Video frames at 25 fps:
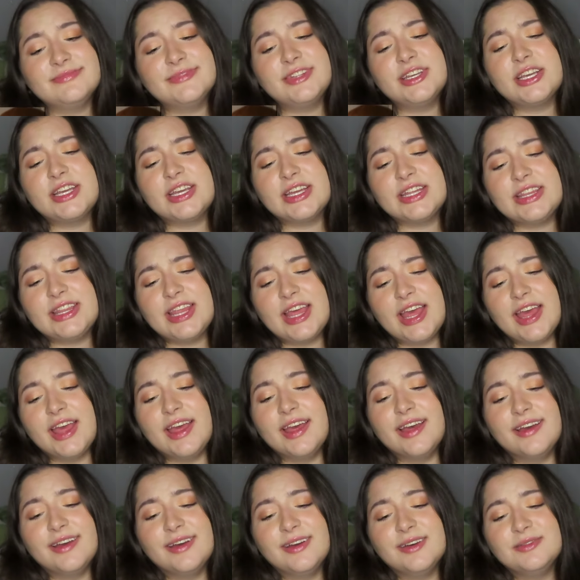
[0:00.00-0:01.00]
Look at
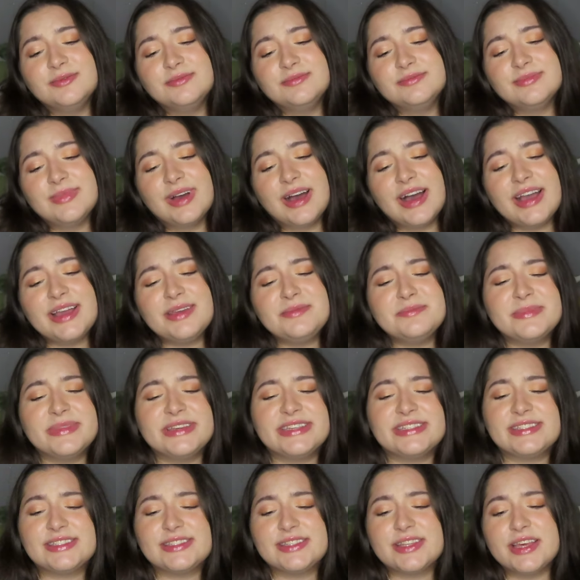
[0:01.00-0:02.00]
them! I
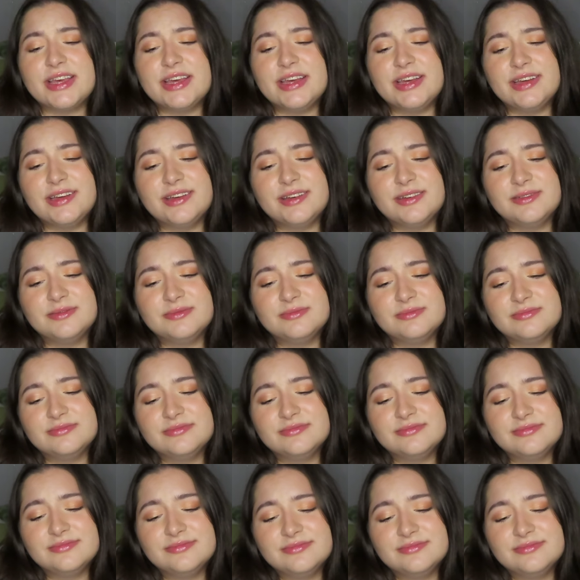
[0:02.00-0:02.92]
miss them!